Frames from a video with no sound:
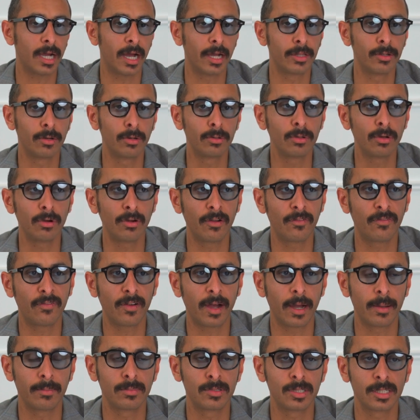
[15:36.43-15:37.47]
I don't know if
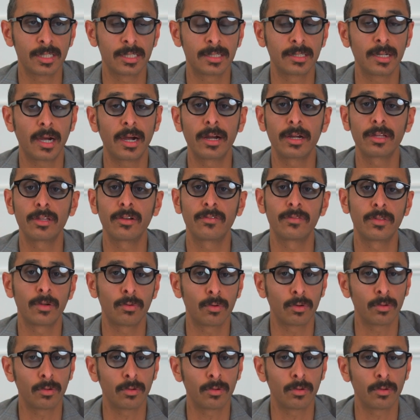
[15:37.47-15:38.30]
I'm just tired of the